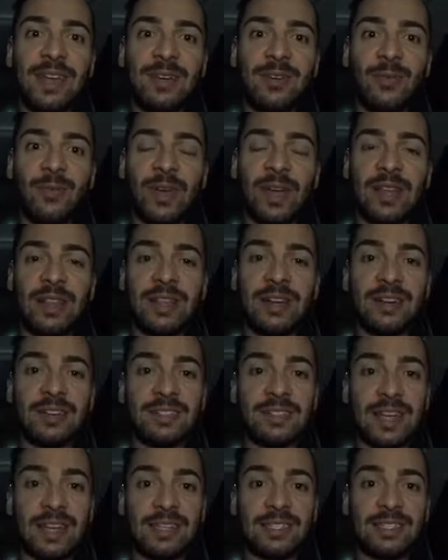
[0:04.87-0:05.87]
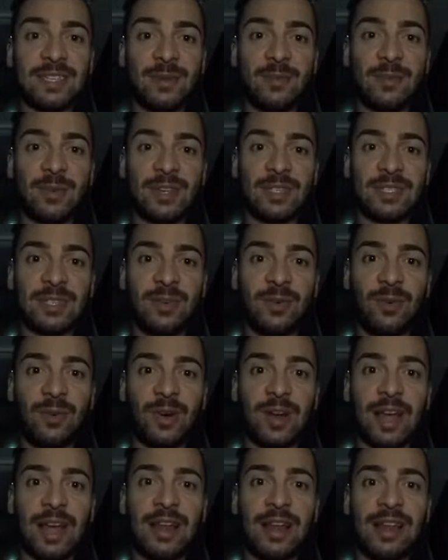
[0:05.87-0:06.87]
we learn dancing in Brazil, or
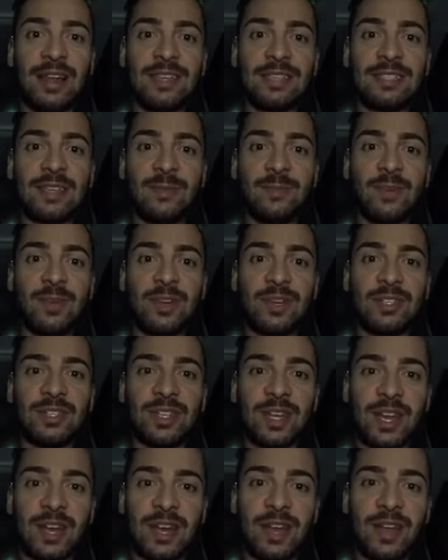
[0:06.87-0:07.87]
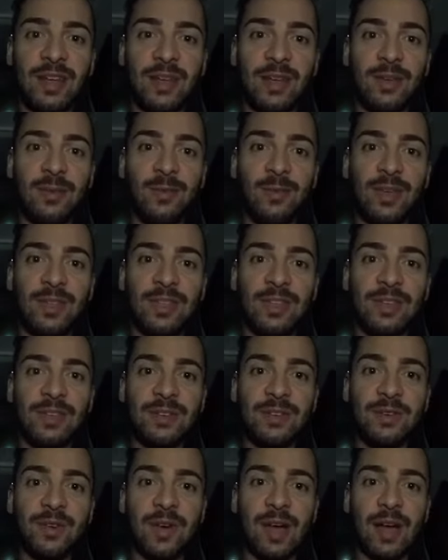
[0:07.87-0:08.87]
at least I'm going to share with
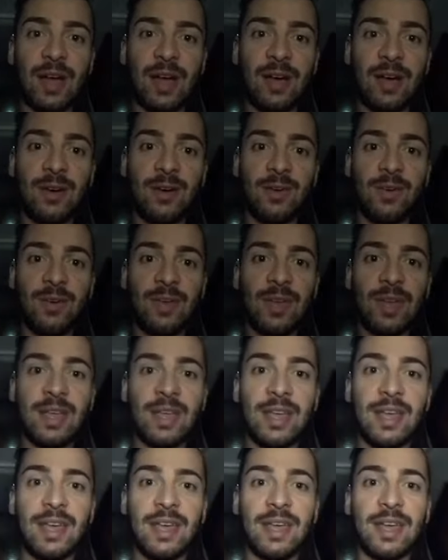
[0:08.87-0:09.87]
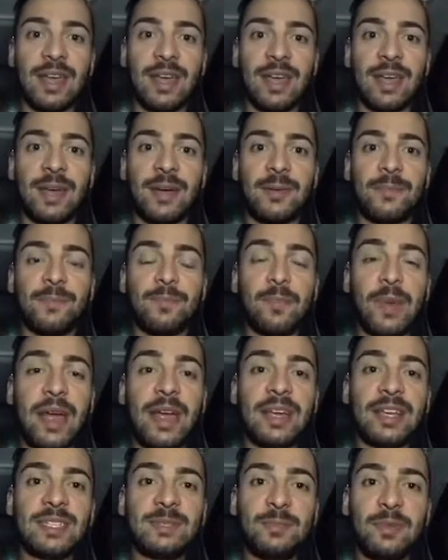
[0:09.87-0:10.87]
you how my
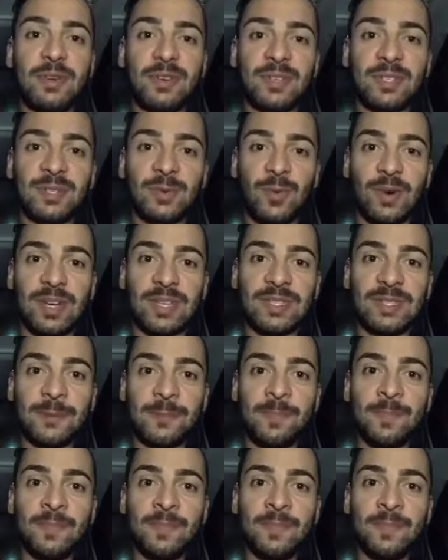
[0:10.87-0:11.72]
experience was.